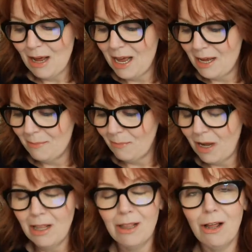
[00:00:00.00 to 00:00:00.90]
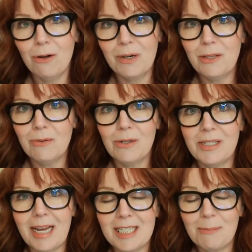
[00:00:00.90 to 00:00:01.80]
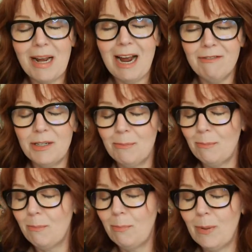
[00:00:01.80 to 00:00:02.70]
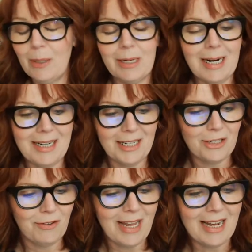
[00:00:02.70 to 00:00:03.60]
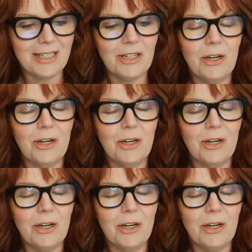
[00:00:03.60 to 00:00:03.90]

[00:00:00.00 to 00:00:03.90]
along with the rosettes, but I have some pretty good ideas for that.